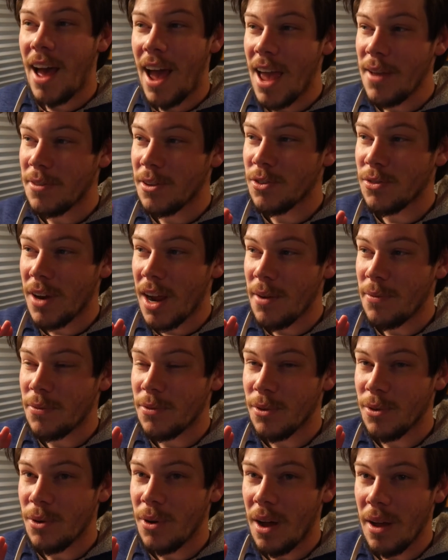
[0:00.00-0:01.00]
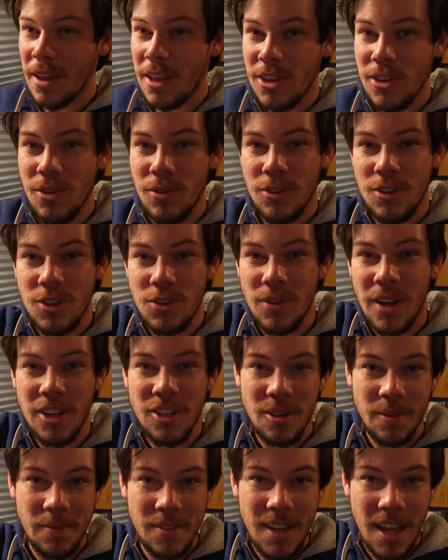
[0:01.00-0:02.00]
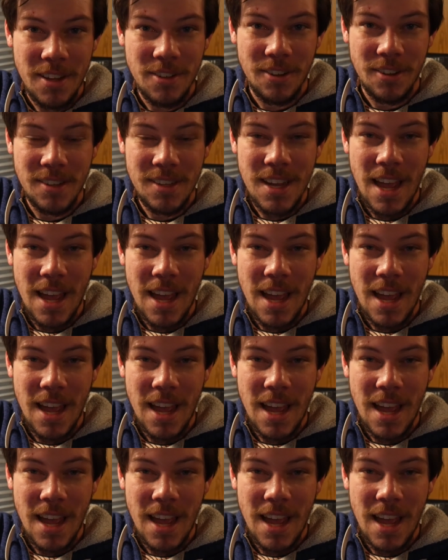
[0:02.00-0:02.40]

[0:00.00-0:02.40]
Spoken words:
I have to drive through a huge stretch of desert